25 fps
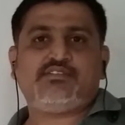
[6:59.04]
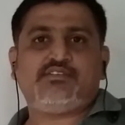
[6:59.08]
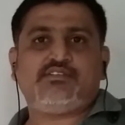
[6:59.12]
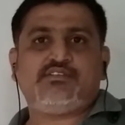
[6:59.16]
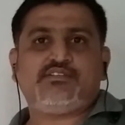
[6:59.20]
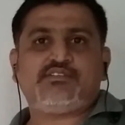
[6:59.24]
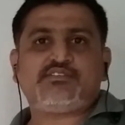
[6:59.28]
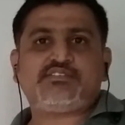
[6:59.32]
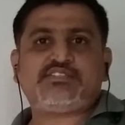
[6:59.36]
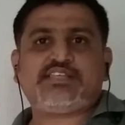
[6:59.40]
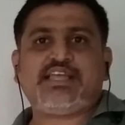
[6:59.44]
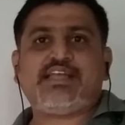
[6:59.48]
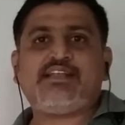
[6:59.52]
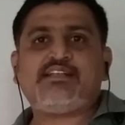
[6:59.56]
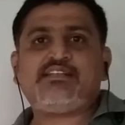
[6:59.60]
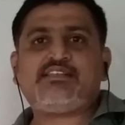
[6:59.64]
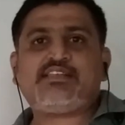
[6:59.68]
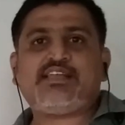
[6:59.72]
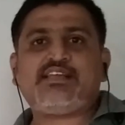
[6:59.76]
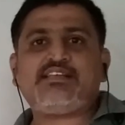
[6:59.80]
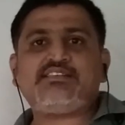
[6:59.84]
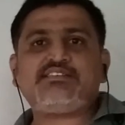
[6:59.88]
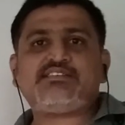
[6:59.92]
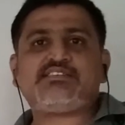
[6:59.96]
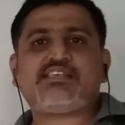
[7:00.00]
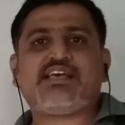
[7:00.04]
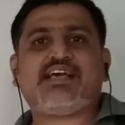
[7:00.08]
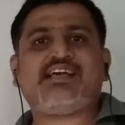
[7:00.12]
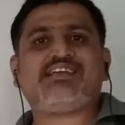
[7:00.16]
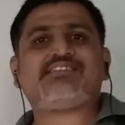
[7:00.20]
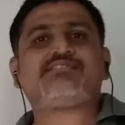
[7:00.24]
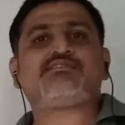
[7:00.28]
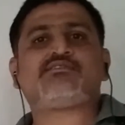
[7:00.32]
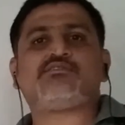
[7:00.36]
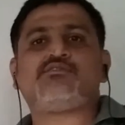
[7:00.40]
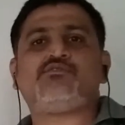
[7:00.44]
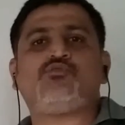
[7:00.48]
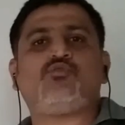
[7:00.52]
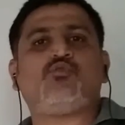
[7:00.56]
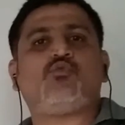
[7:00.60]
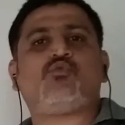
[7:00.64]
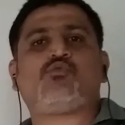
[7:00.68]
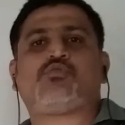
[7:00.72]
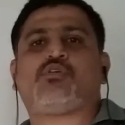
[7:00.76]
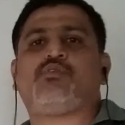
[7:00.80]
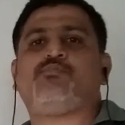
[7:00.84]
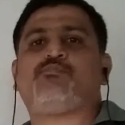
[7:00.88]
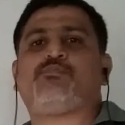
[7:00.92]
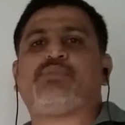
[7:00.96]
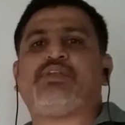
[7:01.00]
sentence has
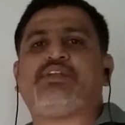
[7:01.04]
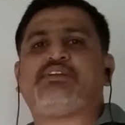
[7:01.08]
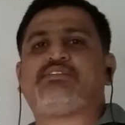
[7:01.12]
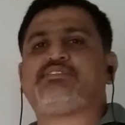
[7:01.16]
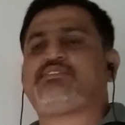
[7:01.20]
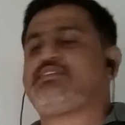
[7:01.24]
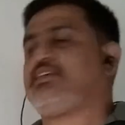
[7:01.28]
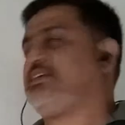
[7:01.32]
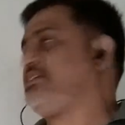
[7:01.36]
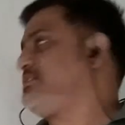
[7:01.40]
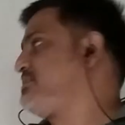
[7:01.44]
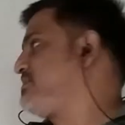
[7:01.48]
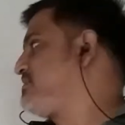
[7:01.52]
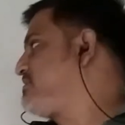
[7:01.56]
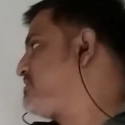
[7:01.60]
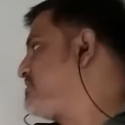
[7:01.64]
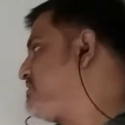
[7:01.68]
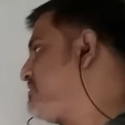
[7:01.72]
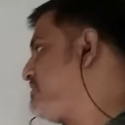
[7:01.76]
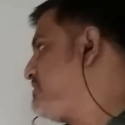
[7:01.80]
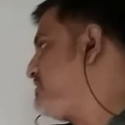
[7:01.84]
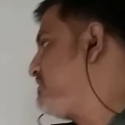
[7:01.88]
no complete sense.